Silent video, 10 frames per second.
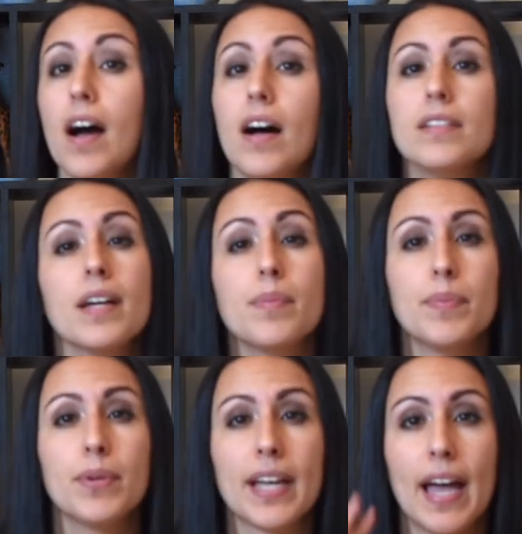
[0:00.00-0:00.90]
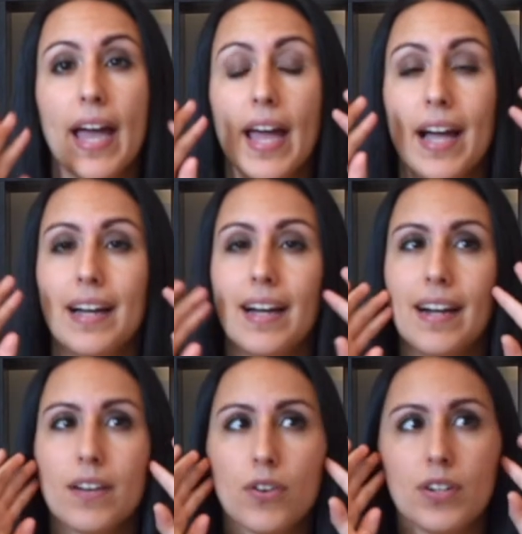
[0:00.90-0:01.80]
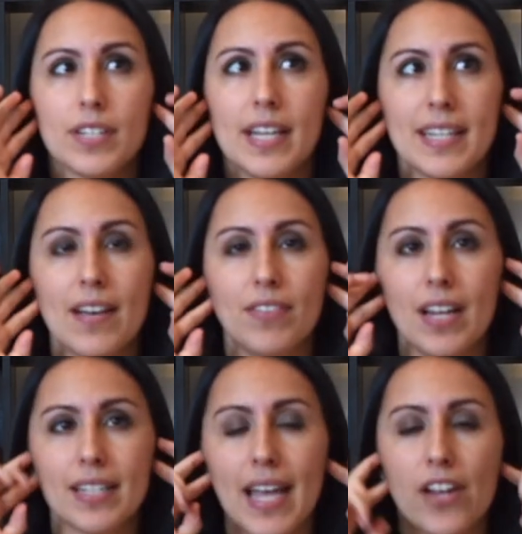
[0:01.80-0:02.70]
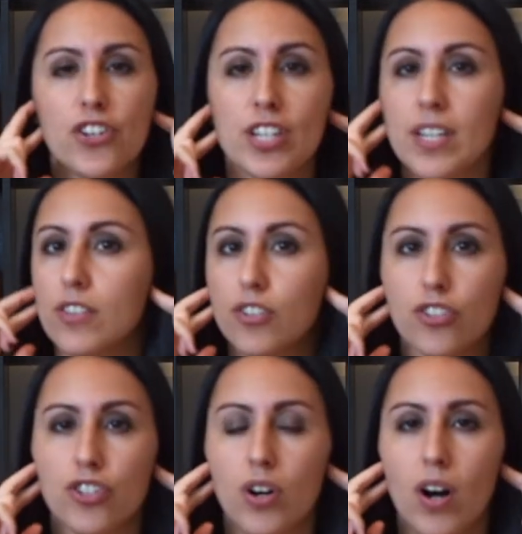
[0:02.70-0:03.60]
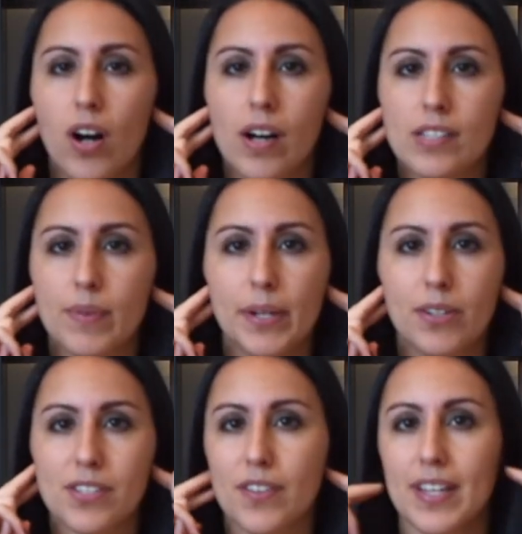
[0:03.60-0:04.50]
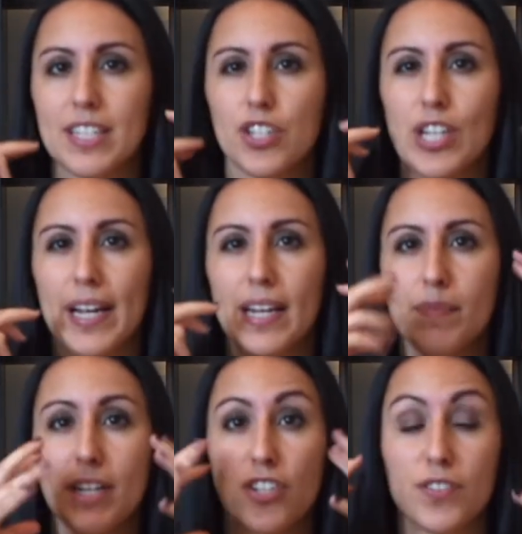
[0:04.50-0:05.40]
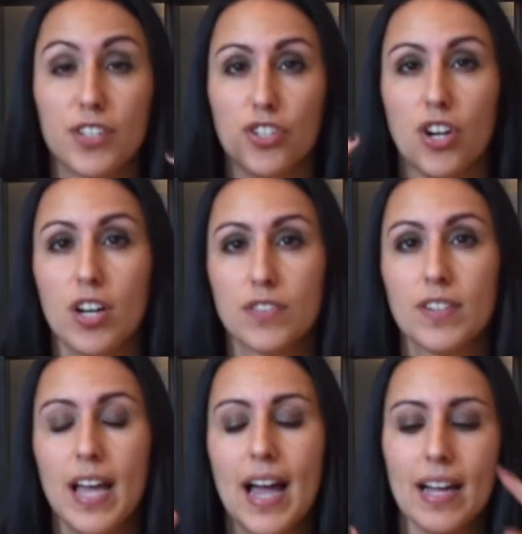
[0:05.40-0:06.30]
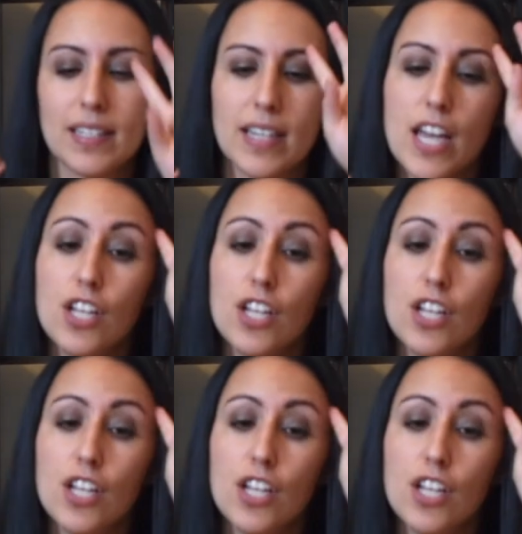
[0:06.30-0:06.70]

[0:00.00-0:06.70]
A lot of people tend to have a lot of tension in their jaw, so I also like to check in and make sure the jaw's relaxed.